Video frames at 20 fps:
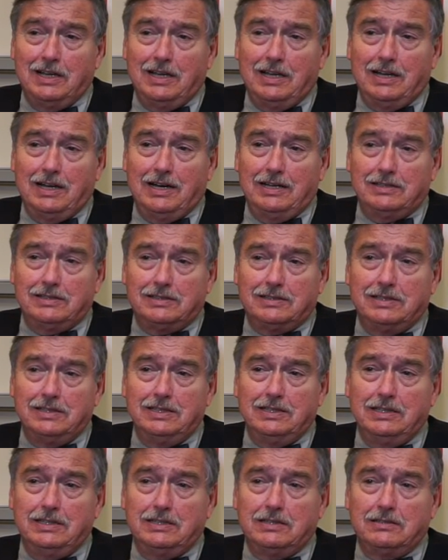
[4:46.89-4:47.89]
I
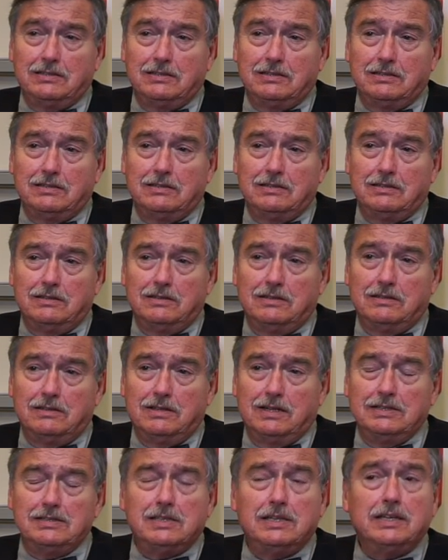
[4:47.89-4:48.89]
think
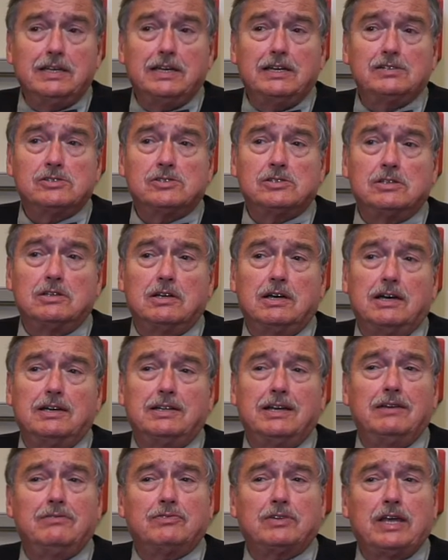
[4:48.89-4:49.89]
as
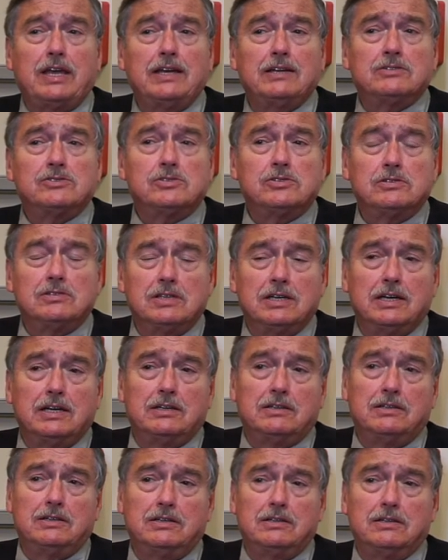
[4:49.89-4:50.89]
I'd have to answer
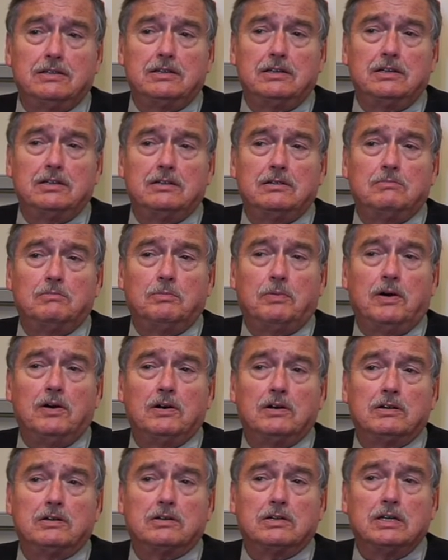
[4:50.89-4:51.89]
that in
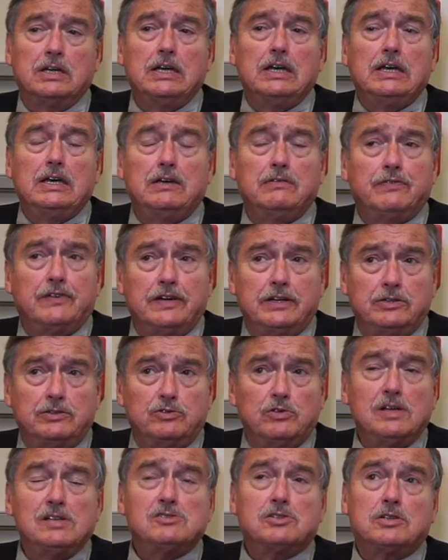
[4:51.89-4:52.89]
part. If I
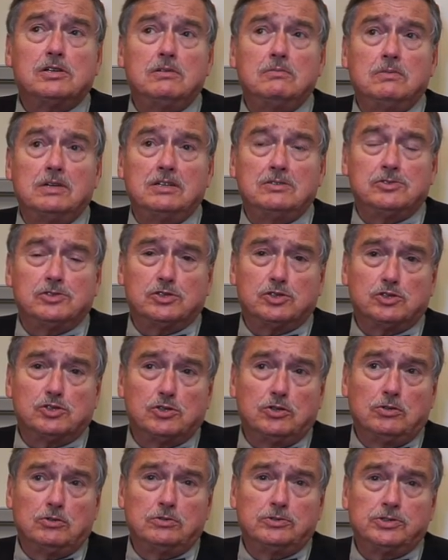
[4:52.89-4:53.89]
addressed him as a
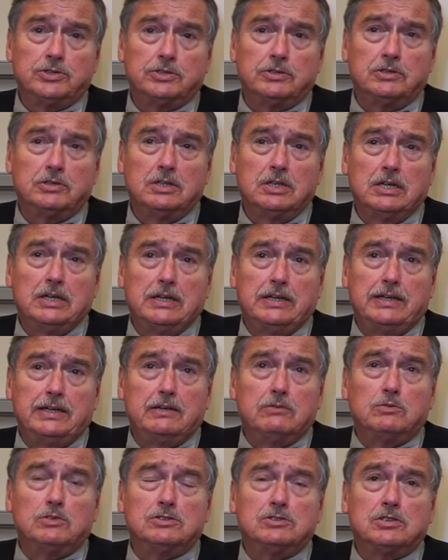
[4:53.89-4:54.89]
soldier,
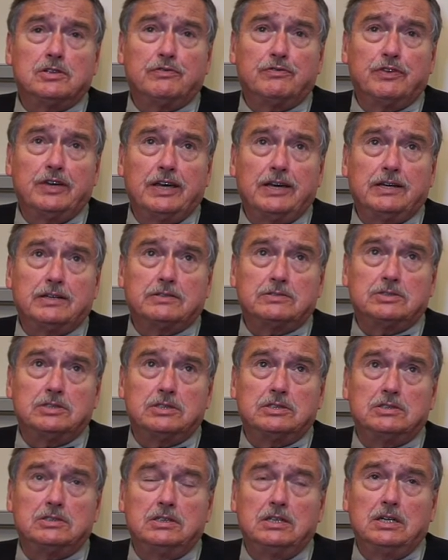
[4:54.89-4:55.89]
it was the fact
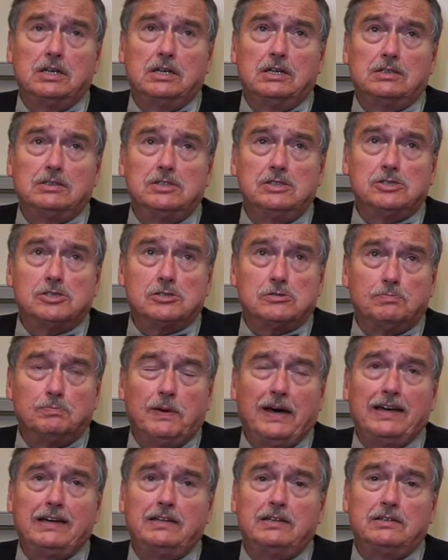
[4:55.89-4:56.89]
that
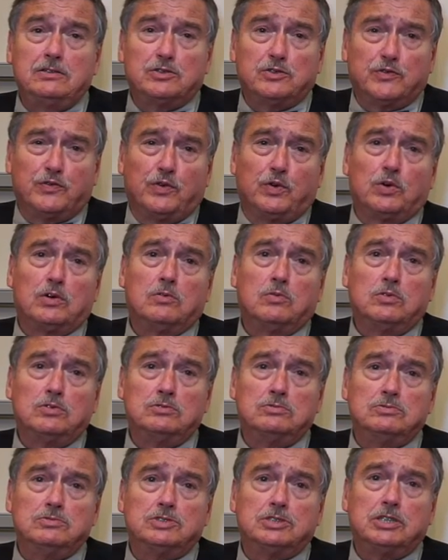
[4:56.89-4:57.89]
despite his four
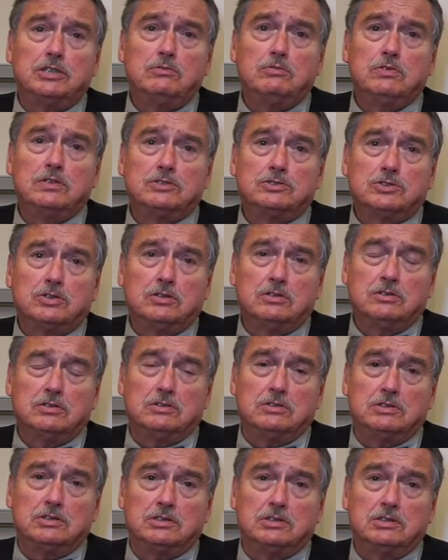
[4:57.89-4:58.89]
wounds, he
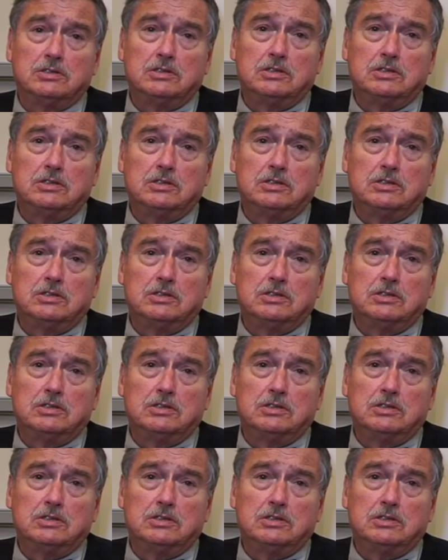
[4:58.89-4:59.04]
returned.